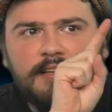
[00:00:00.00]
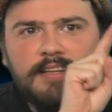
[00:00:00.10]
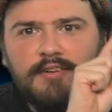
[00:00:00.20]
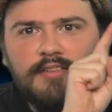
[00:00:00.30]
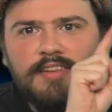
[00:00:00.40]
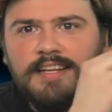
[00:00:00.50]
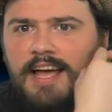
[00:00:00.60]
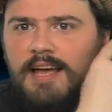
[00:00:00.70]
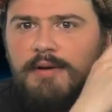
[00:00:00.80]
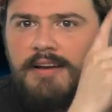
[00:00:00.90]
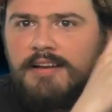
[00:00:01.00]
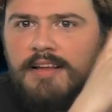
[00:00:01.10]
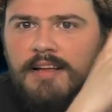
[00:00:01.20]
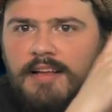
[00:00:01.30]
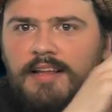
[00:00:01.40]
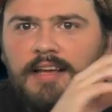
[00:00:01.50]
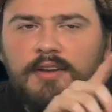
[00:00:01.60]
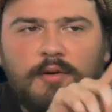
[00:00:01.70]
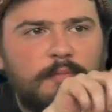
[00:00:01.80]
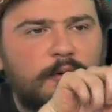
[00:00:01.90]
The little thing there, it went like,
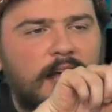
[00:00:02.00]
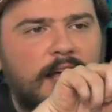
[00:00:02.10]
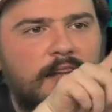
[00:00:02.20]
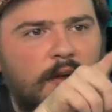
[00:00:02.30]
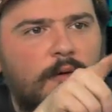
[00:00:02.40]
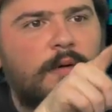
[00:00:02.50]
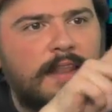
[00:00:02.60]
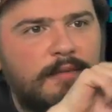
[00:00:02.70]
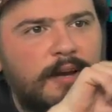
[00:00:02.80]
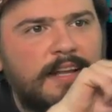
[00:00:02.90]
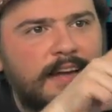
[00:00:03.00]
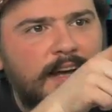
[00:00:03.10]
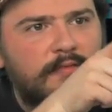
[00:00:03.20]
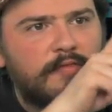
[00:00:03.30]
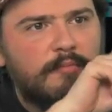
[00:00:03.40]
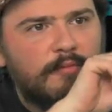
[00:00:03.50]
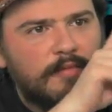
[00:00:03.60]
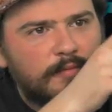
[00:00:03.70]
you know, but like, you know, when a diaphragm, that